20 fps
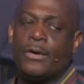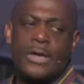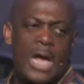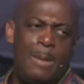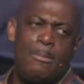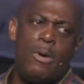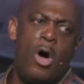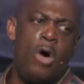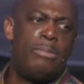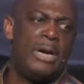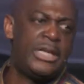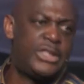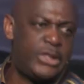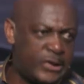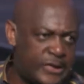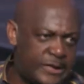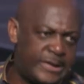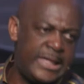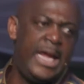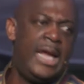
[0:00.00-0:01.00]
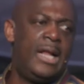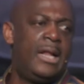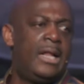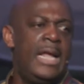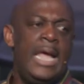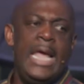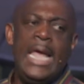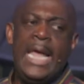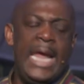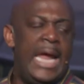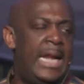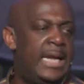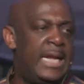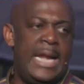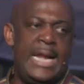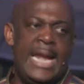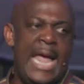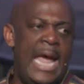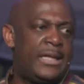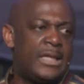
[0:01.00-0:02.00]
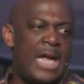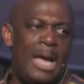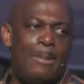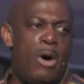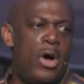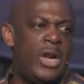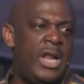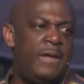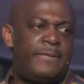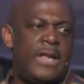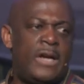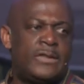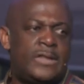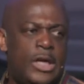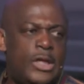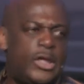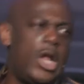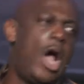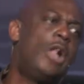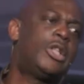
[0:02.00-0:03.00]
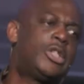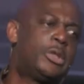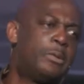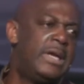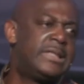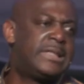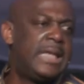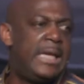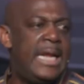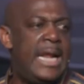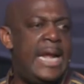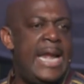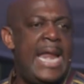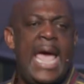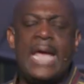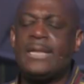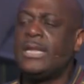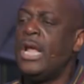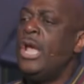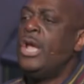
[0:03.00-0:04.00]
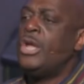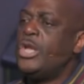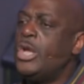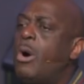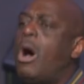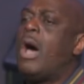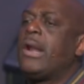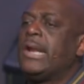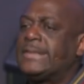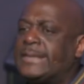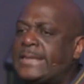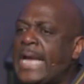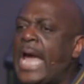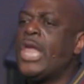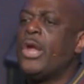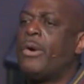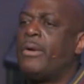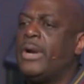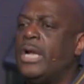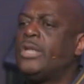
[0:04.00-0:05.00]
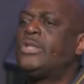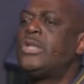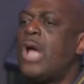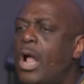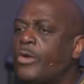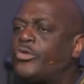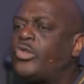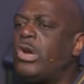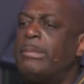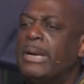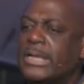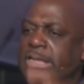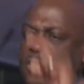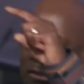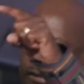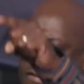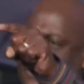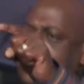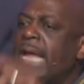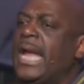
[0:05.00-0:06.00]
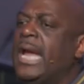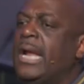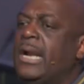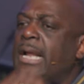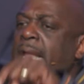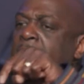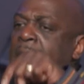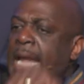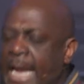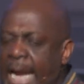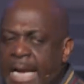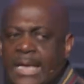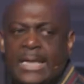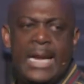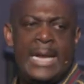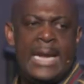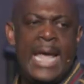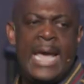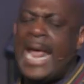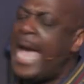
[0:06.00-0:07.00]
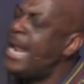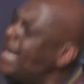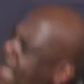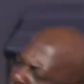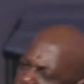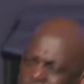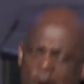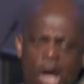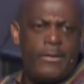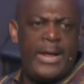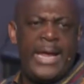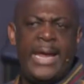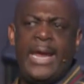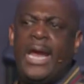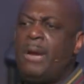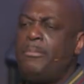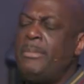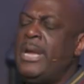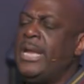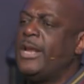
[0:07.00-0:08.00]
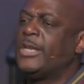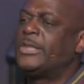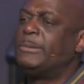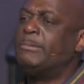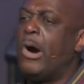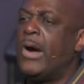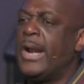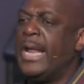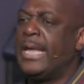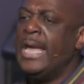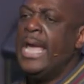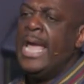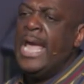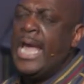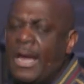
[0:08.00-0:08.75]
Come on, but you're still in the net. Come on, if there's adulterers in the net, you ought to say you're an adulterer, but you're still in the net. I need y'all to hear me this morning.